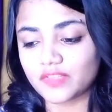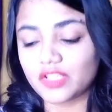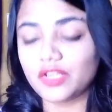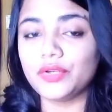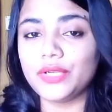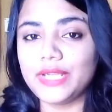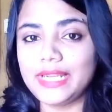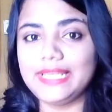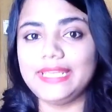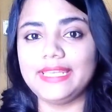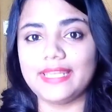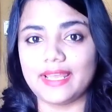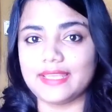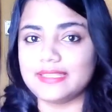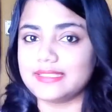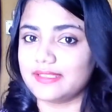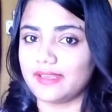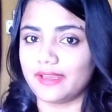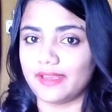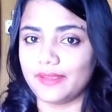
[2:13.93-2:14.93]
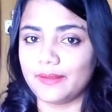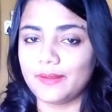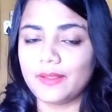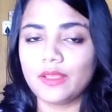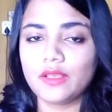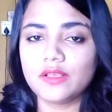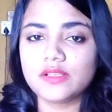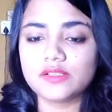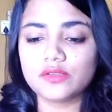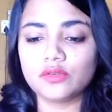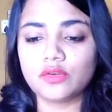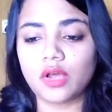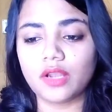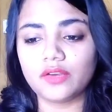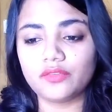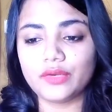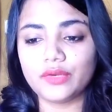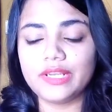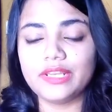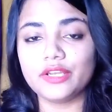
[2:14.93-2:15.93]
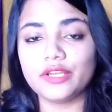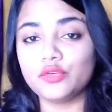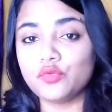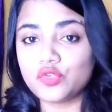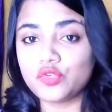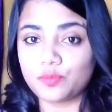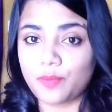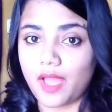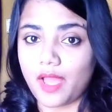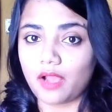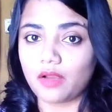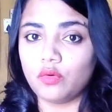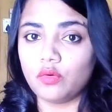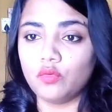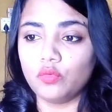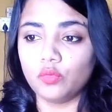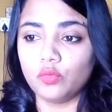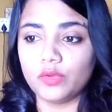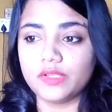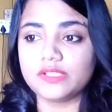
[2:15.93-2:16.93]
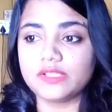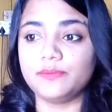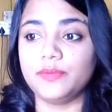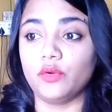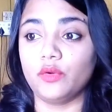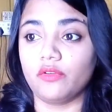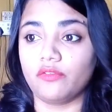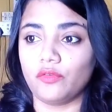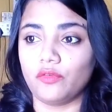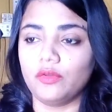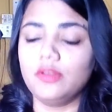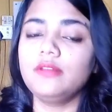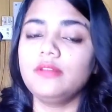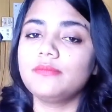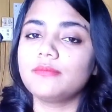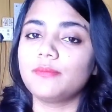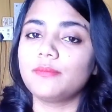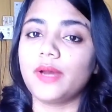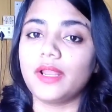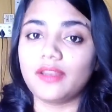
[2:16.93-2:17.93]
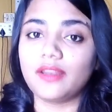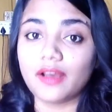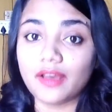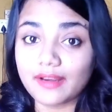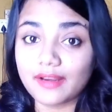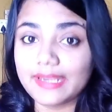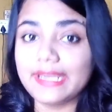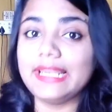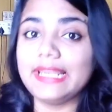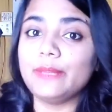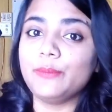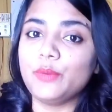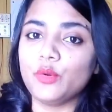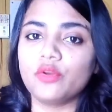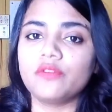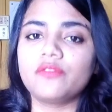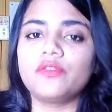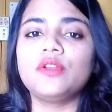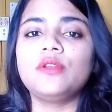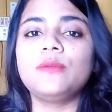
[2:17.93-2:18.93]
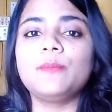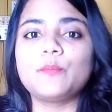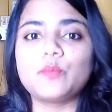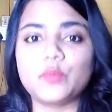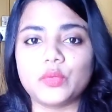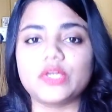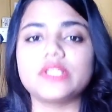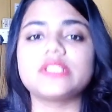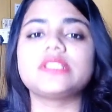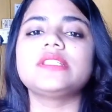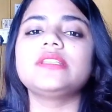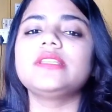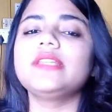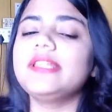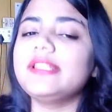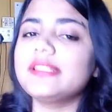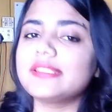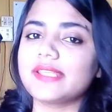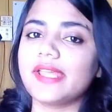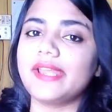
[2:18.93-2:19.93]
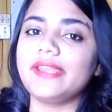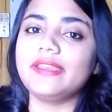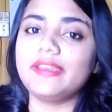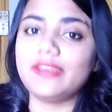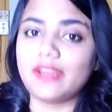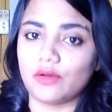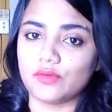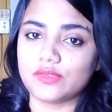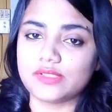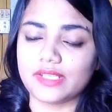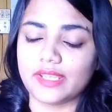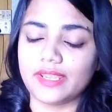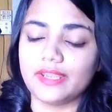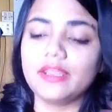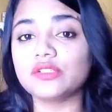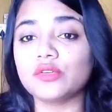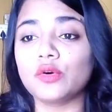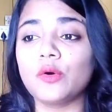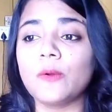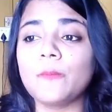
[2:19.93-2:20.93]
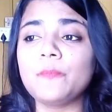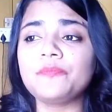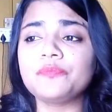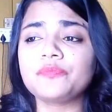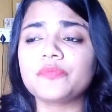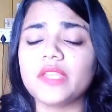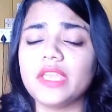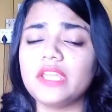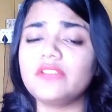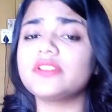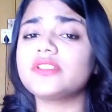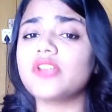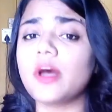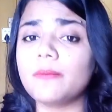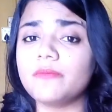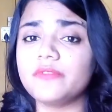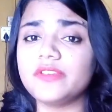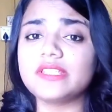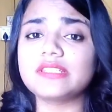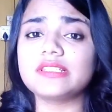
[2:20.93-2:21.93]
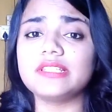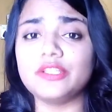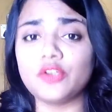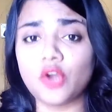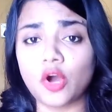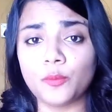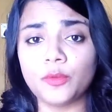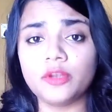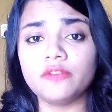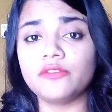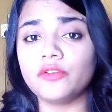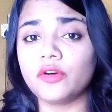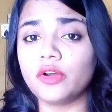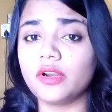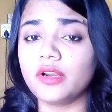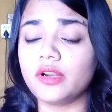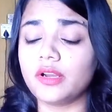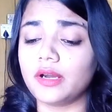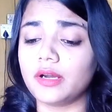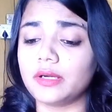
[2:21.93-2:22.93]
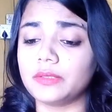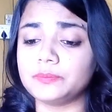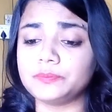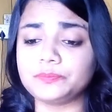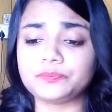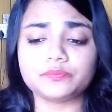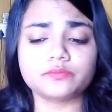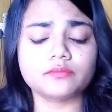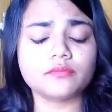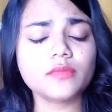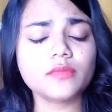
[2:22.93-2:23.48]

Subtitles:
a really nice guy, so not really a douchebag who is beautiful, but a really beautiful person inside and outside. So it was obviously normal for